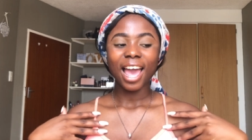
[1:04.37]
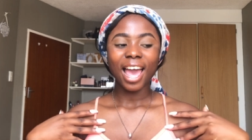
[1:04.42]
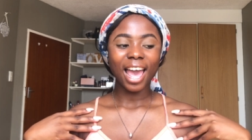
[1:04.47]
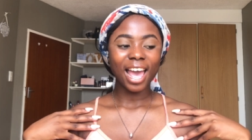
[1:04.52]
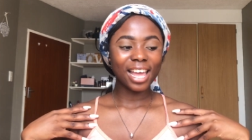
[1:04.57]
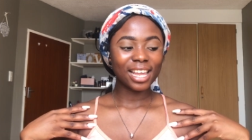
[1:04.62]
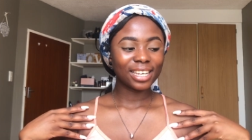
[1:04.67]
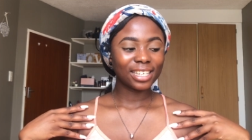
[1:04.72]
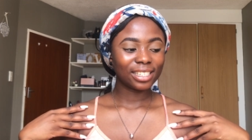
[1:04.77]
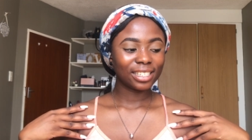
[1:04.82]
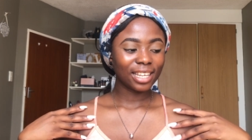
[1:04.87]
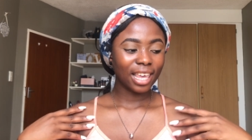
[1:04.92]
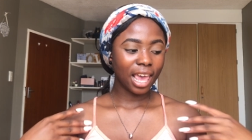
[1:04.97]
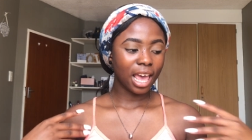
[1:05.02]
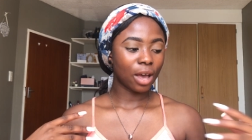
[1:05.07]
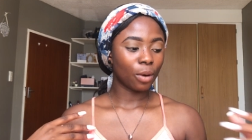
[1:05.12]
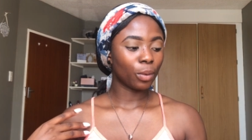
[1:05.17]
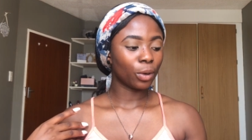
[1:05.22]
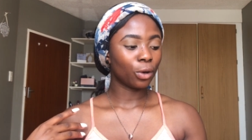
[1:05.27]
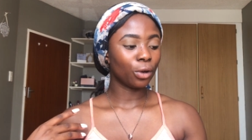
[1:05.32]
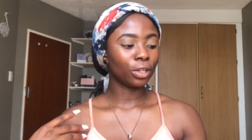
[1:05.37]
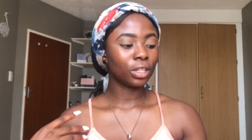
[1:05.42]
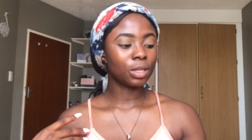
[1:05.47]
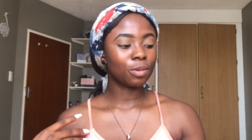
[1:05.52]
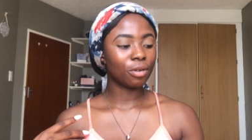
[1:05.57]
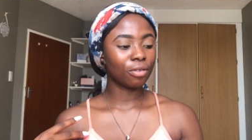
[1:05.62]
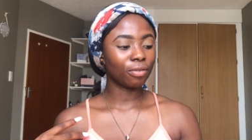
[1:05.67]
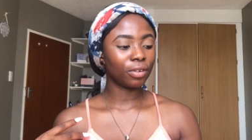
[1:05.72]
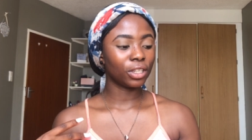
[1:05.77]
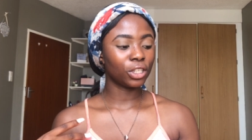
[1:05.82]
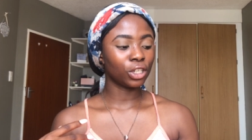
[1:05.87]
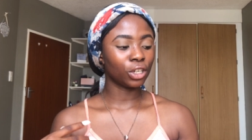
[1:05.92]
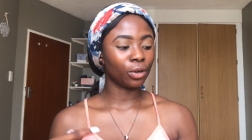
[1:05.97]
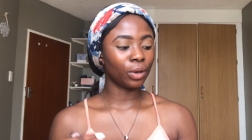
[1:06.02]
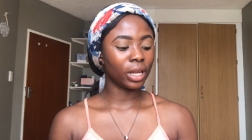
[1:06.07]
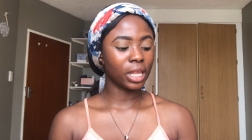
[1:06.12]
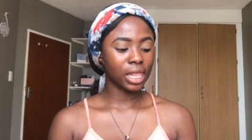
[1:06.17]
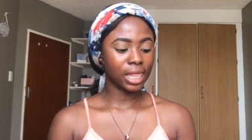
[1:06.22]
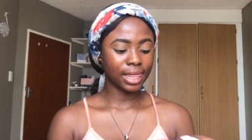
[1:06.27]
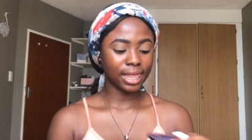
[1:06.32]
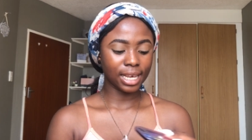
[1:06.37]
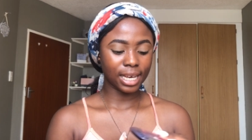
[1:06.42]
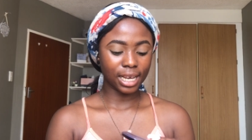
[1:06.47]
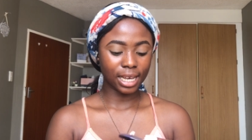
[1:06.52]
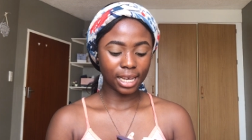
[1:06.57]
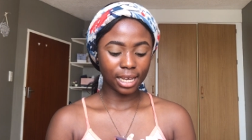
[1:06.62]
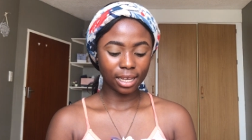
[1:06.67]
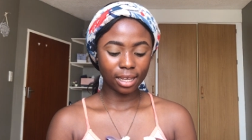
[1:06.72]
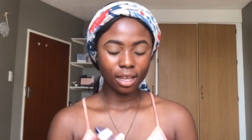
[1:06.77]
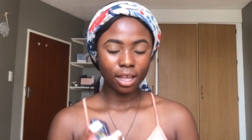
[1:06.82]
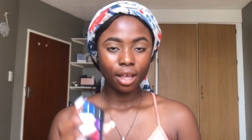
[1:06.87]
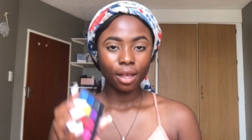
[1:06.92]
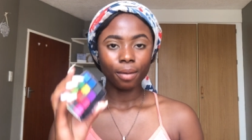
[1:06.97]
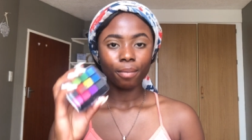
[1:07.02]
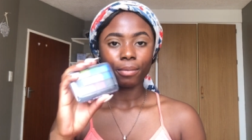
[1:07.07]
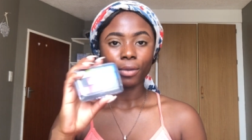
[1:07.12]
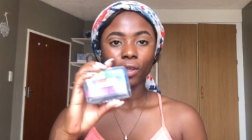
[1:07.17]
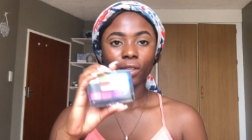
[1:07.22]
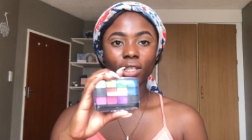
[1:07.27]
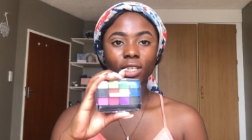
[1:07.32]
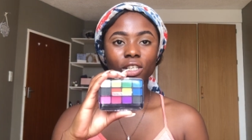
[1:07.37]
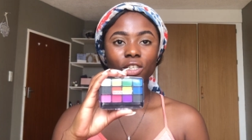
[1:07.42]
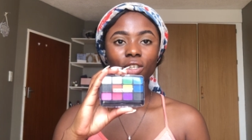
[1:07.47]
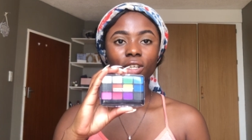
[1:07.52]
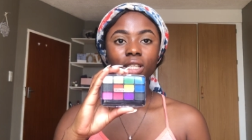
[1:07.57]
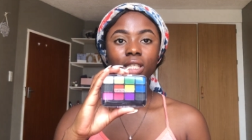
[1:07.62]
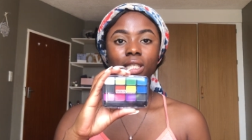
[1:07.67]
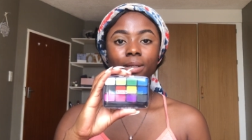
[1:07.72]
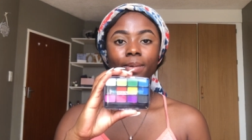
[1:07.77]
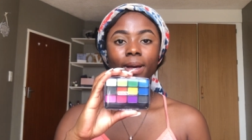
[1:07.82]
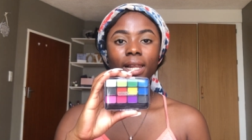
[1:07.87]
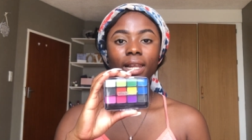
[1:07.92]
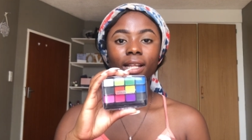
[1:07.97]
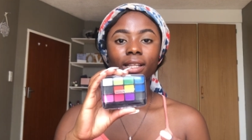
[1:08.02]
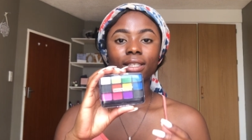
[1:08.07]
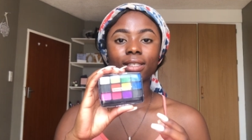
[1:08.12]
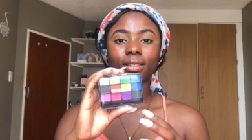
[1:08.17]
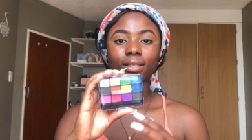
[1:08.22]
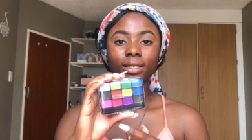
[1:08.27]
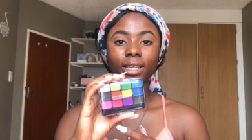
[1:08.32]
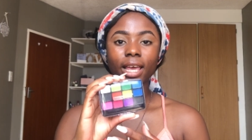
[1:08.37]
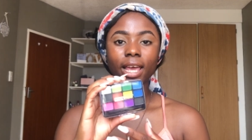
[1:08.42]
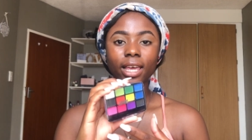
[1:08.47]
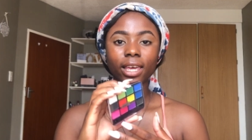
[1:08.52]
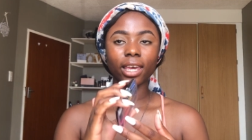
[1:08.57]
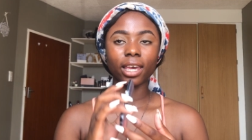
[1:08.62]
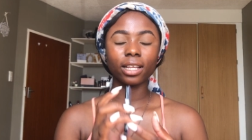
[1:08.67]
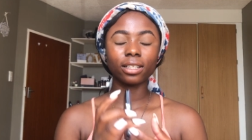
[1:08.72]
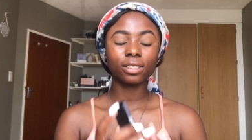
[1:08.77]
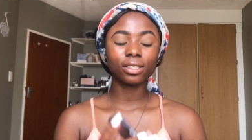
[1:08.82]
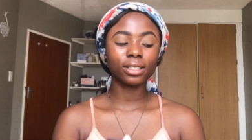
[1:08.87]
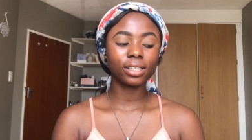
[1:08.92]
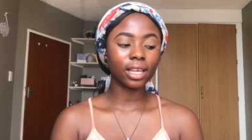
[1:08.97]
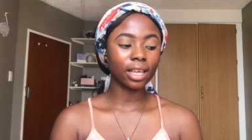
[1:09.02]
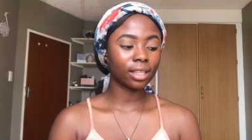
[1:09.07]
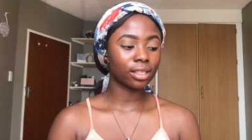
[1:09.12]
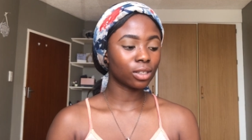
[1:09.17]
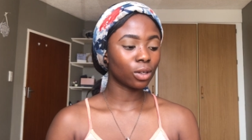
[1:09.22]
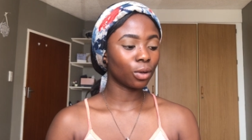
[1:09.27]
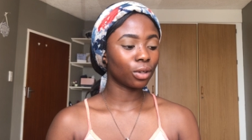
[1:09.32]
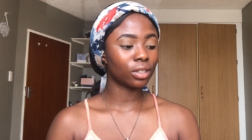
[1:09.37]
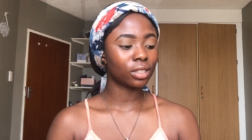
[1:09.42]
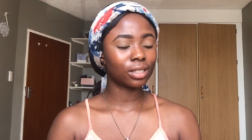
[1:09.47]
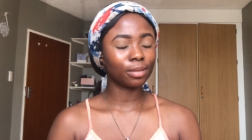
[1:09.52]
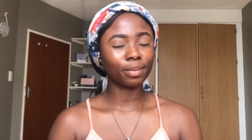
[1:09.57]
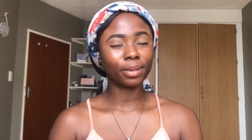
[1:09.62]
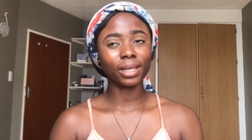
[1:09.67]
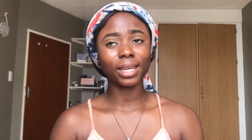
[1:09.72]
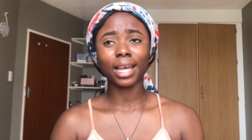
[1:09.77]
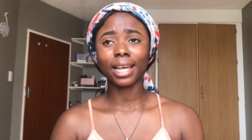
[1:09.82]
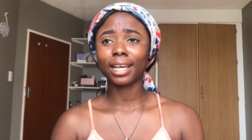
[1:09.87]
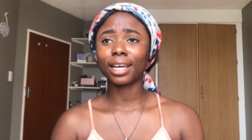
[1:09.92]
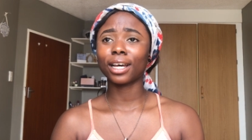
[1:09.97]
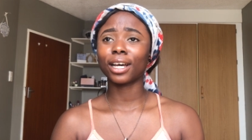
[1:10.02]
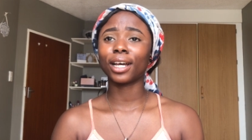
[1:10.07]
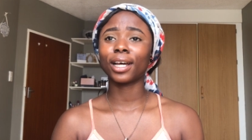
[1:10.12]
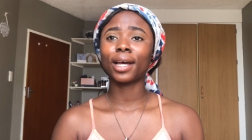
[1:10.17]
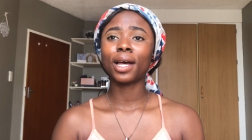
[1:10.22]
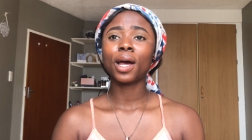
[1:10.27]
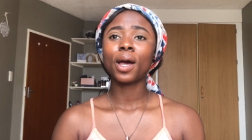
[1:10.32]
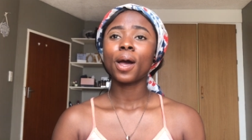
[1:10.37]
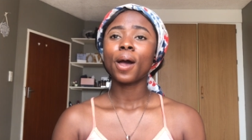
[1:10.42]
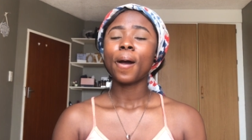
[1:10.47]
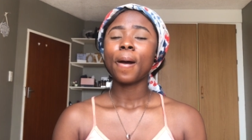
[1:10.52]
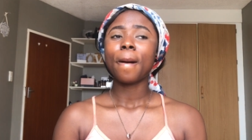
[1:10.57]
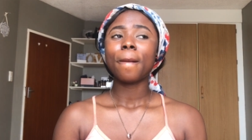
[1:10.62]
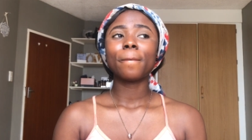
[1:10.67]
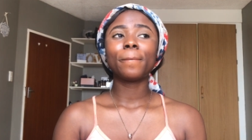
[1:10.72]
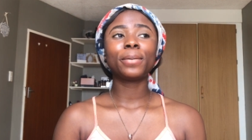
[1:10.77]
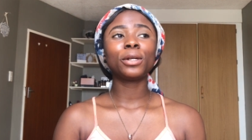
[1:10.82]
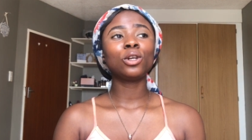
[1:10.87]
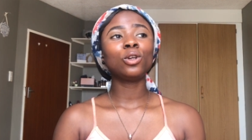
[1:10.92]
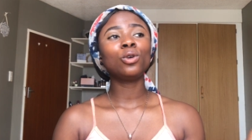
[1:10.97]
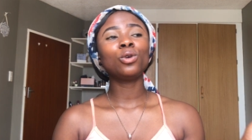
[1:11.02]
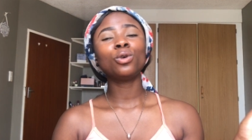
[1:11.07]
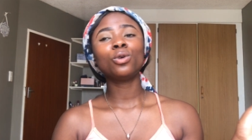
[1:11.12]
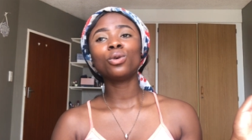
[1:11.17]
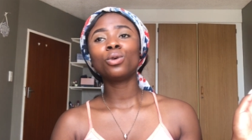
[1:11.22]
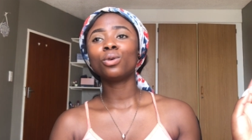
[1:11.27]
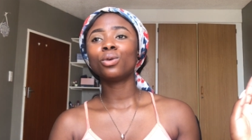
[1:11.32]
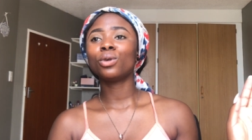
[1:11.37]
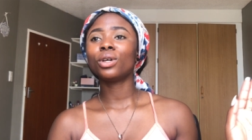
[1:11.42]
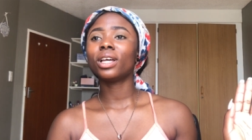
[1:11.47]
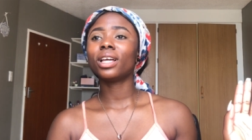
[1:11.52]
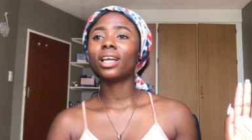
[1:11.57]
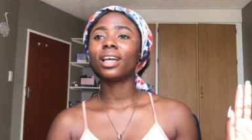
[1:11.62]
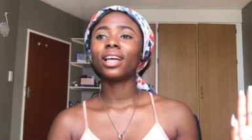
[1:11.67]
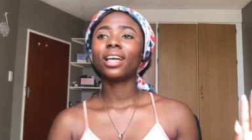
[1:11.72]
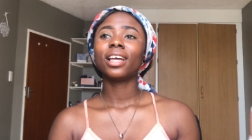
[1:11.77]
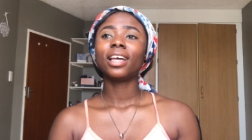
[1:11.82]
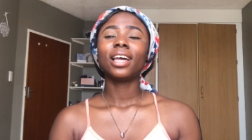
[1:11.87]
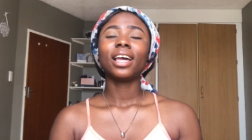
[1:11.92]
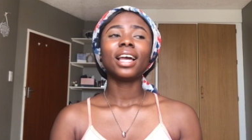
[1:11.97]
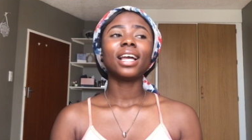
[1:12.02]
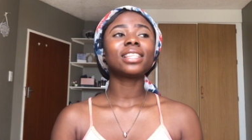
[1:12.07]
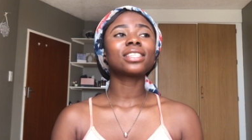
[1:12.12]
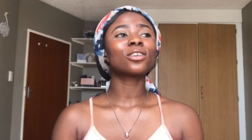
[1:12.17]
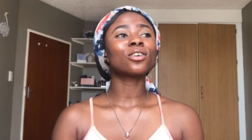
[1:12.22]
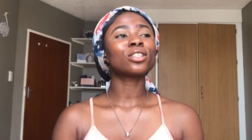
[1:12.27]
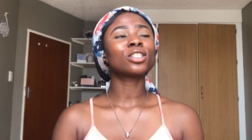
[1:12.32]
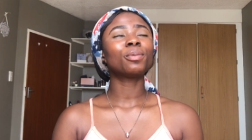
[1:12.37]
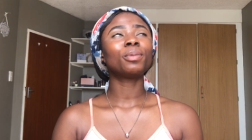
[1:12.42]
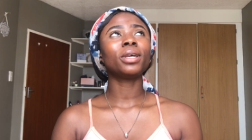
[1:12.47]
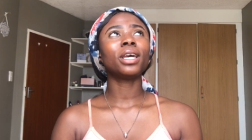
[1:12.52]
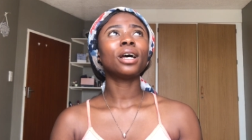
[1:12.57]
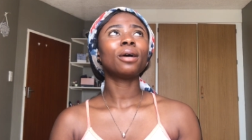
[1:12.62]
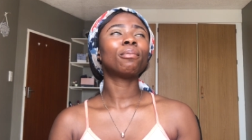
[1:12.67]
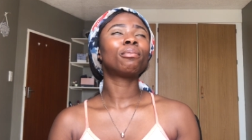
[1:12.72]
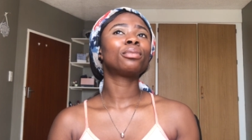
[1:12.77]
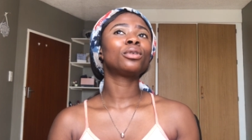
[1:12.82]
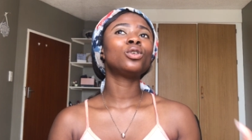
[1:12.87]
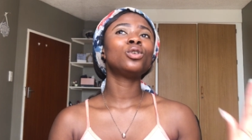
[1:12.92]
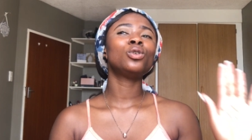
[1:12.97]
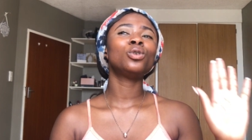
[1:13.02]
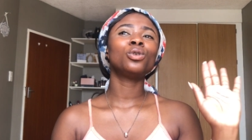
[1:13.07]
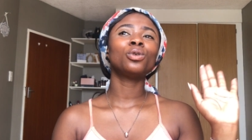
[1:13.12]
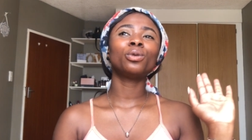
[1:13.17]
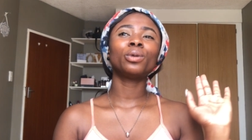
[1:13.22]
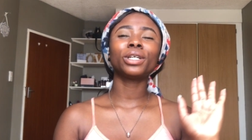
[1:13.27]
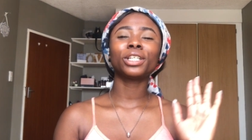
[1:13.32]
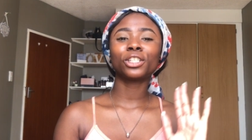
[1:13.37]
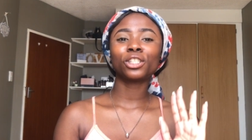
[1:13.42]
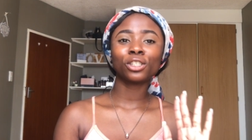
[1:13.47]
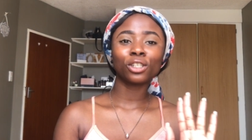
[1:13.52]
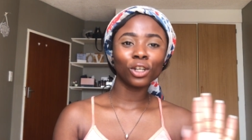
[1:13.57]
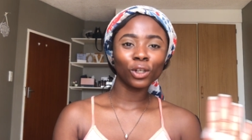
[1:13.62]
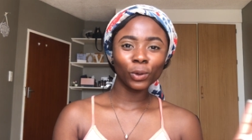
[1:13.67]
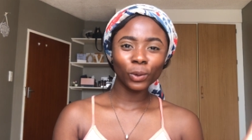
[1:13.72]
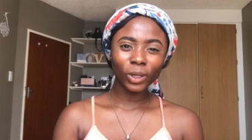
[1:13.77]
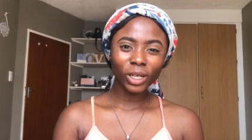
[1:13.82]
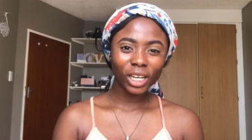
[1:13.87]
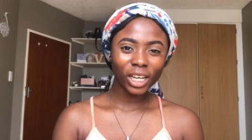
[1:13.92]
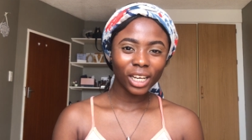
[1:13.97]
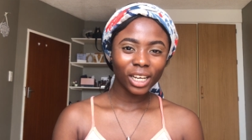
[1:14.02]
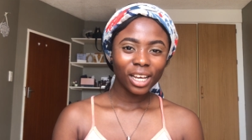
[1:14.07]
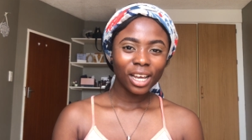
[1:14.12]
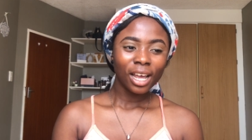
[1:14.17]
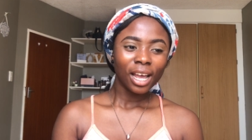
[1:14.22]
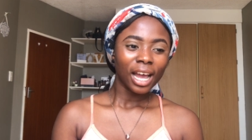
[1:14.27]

and yeah, we're going to be featuring the Beauty Treats palette today again. Today it's going to be like a blue, it's going to be a bluish look.